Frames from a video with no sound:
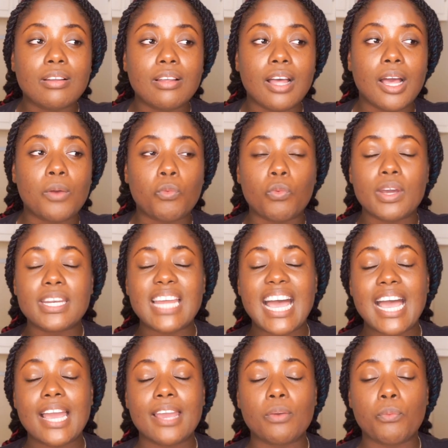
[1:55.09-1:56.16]

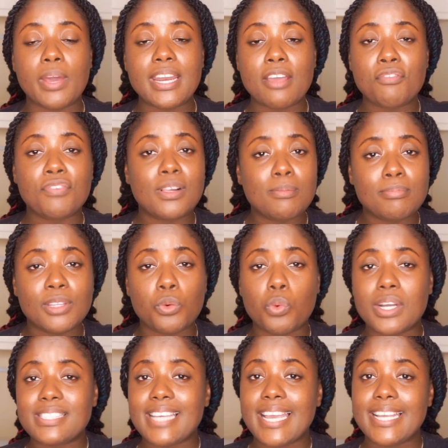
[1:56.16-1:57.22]
when I filmed the
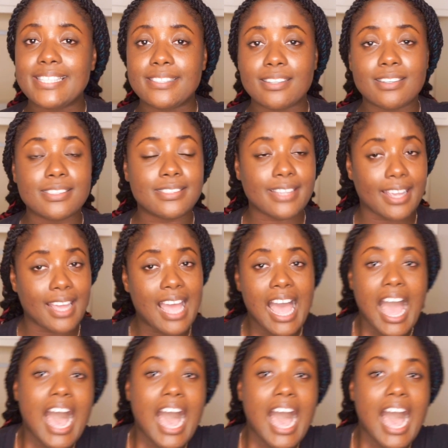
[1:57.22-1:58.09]
what I eat in a day,